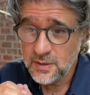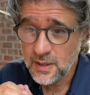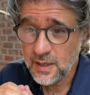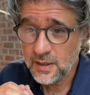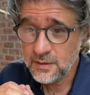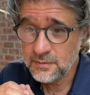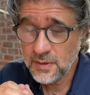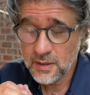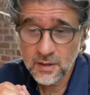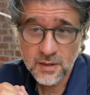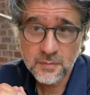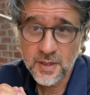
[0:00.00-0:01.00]
I, a
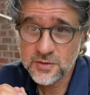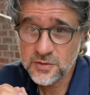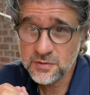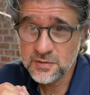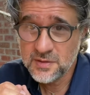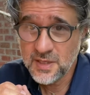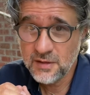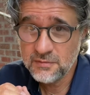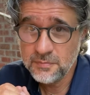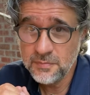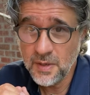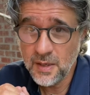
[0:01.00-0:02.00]
lot of my students have
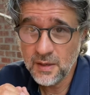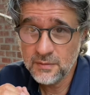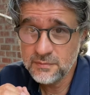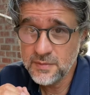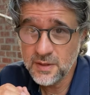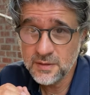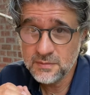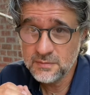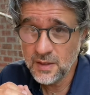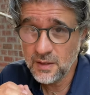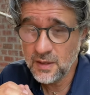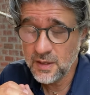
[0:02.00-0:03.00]
uh, done
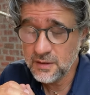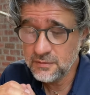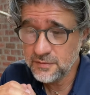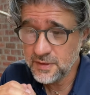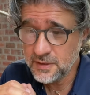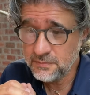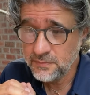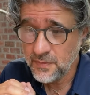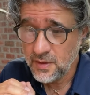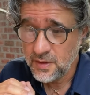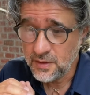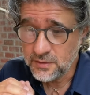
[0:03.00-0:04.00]
a lot of uh,
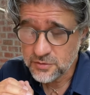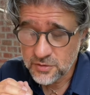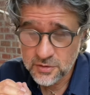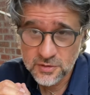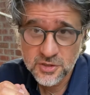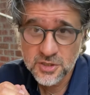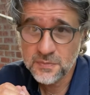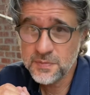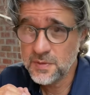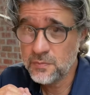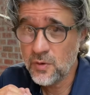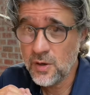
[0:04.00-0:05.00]
internships
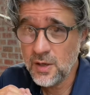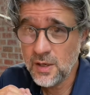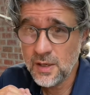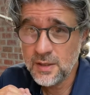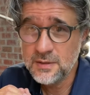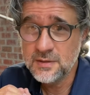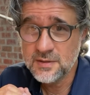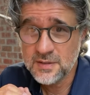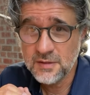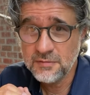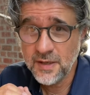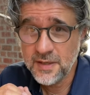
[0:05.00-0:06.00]
abroad and
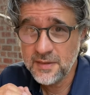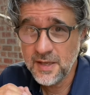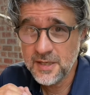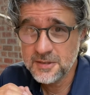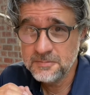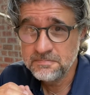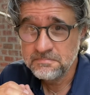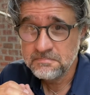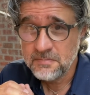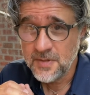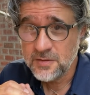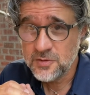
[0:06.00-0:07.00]
stuff like that.
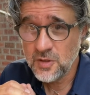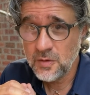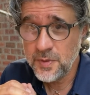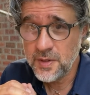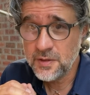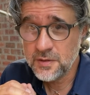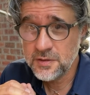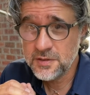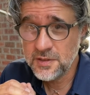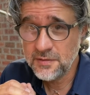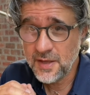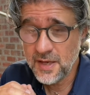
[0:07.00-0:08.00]
So I'll be
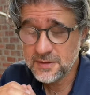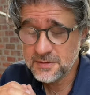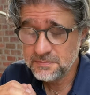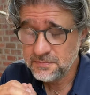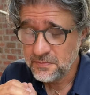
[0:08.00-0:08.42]
encouraging that.